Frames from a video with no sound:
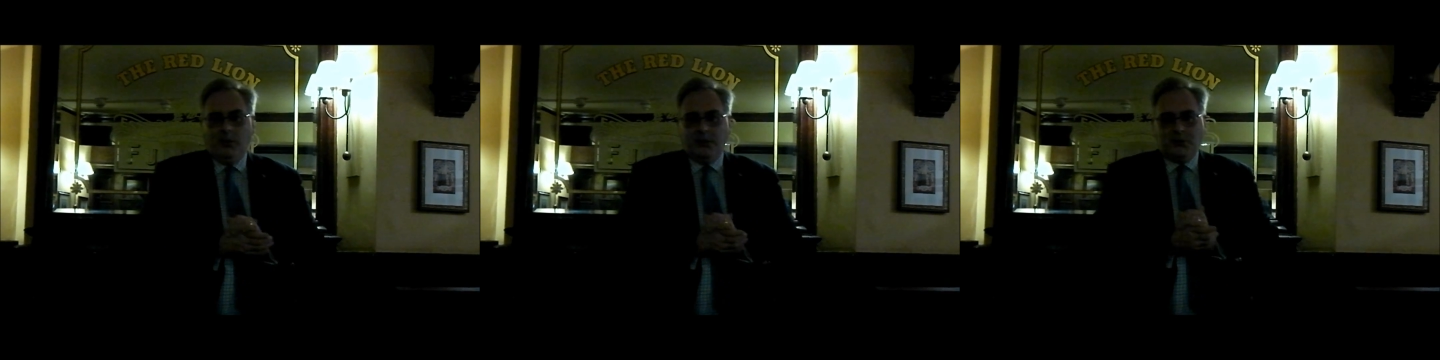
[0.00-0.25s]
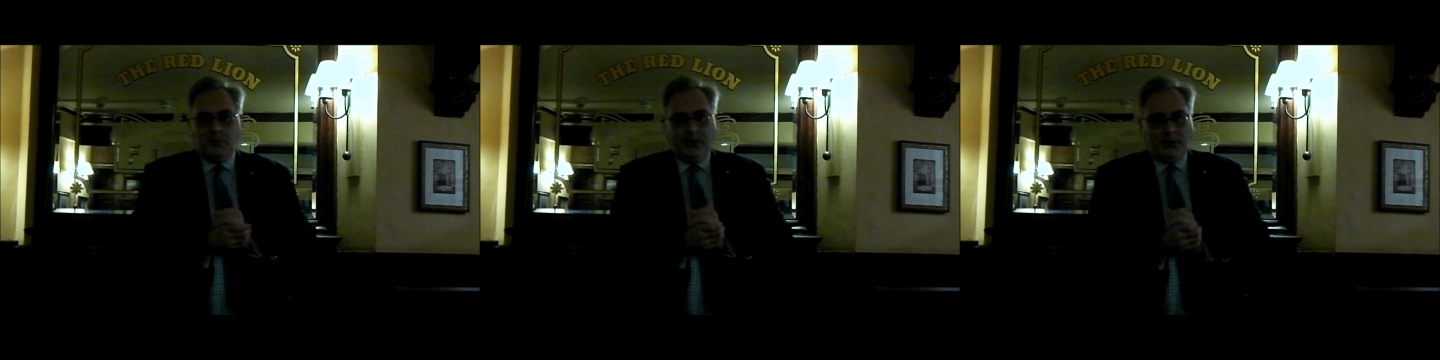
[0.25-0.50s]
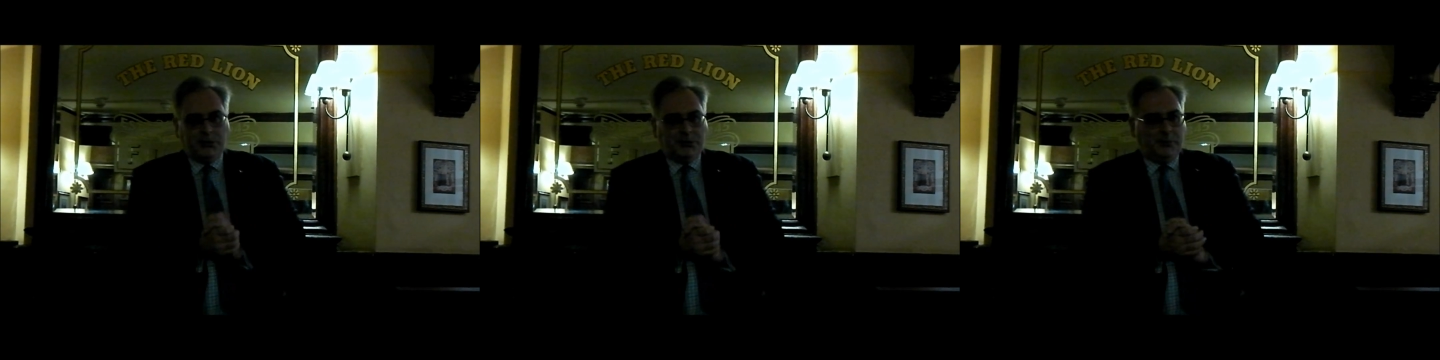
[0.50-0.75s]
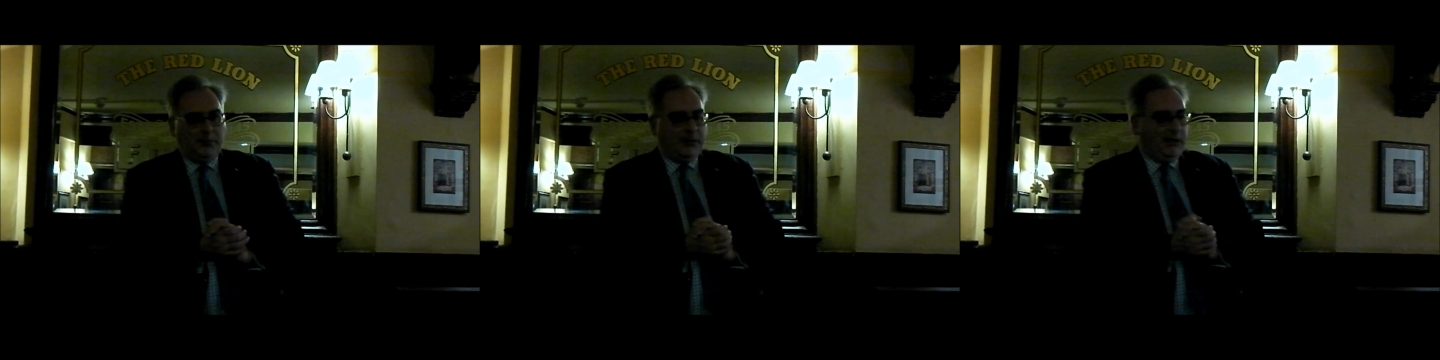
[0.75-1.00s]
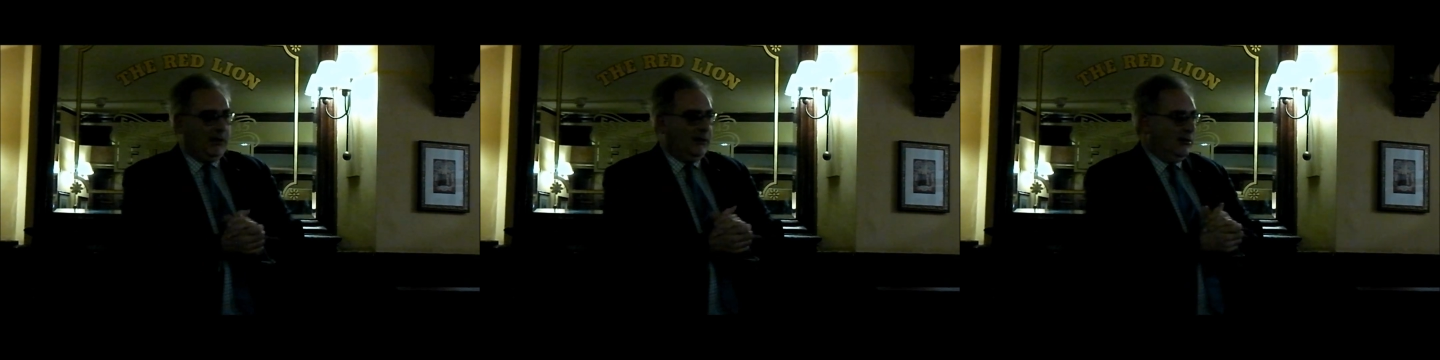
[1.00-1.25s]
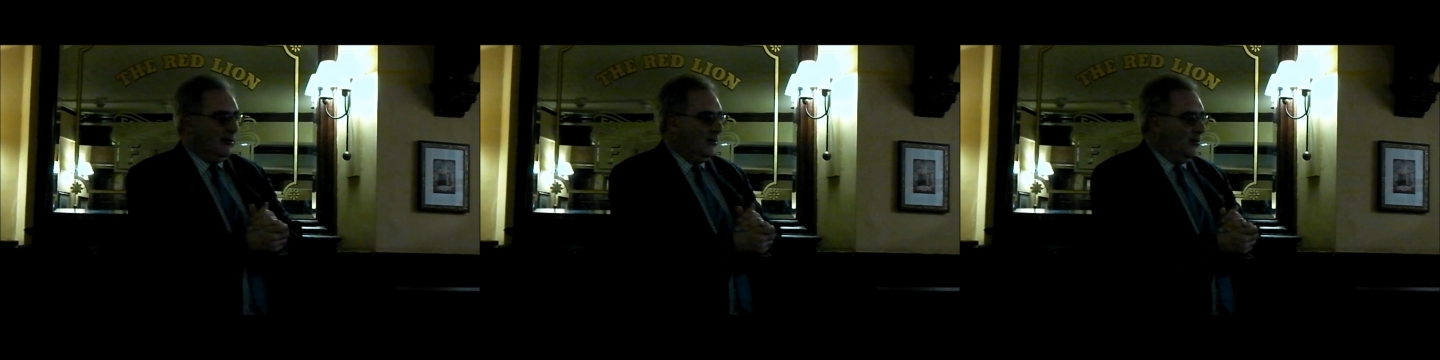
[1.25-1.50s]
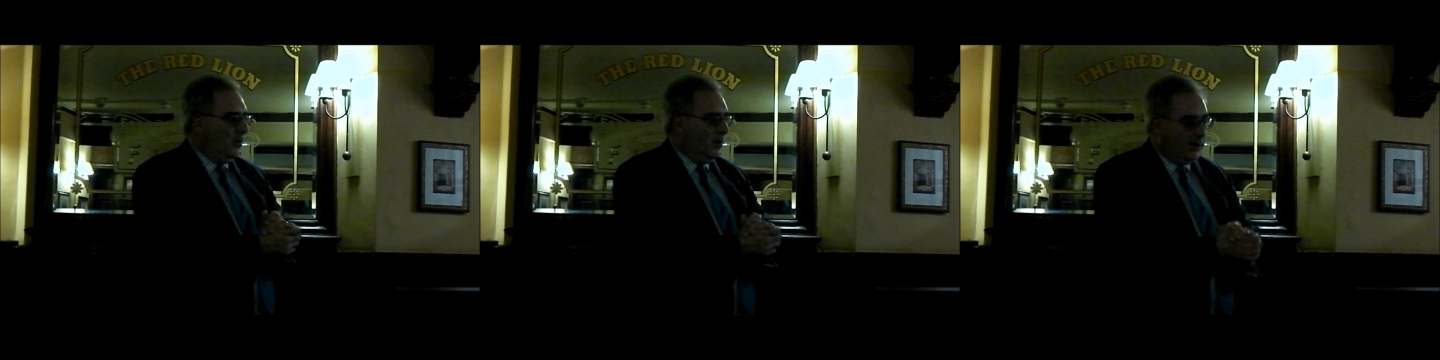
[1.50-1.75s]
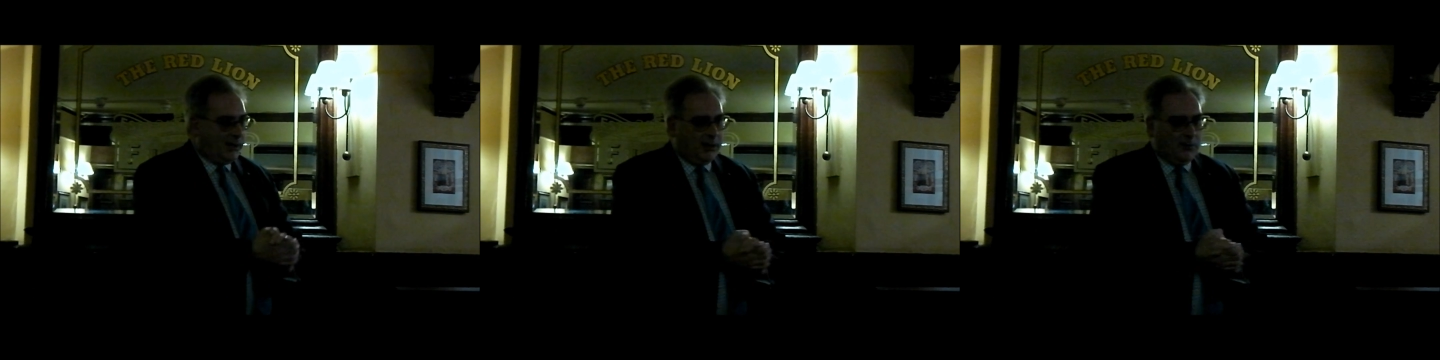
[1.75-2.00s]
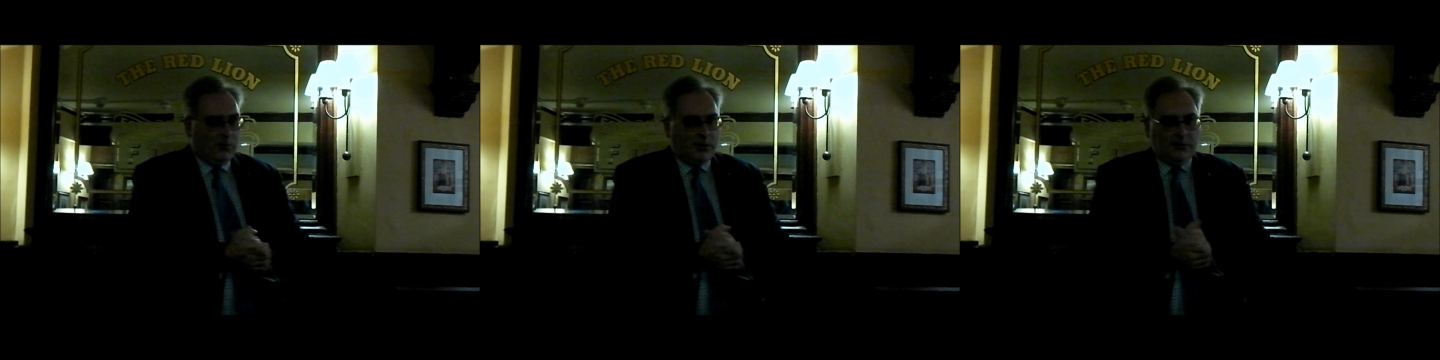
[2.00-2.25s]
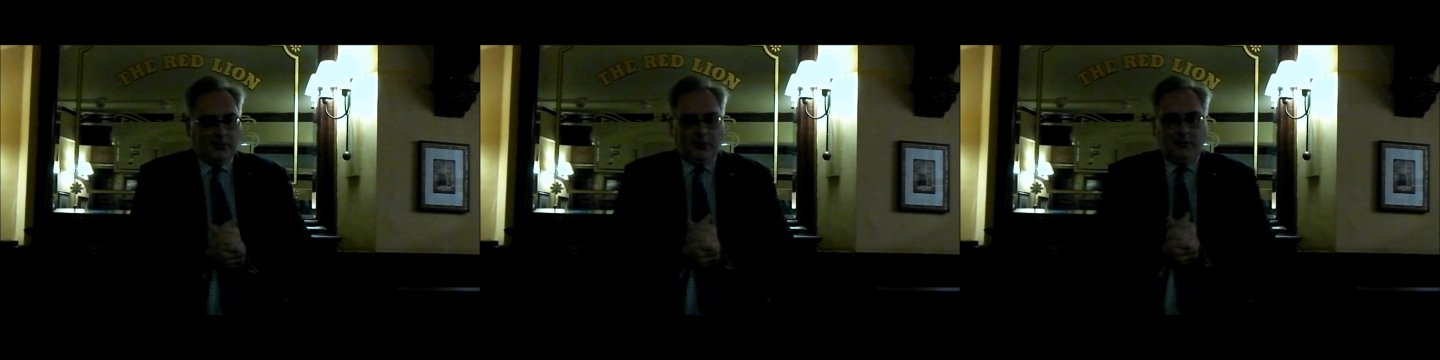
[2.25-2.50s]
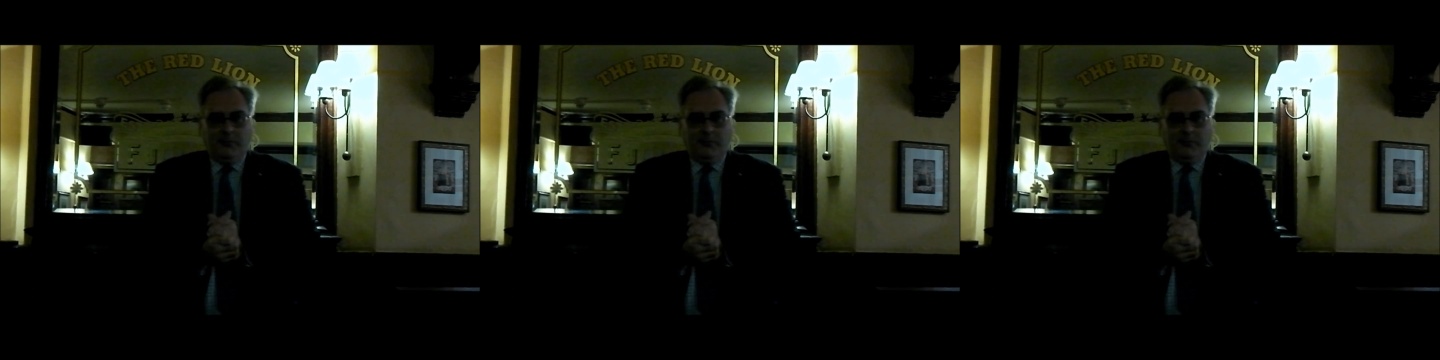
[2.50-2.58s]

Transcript: which we should be working with and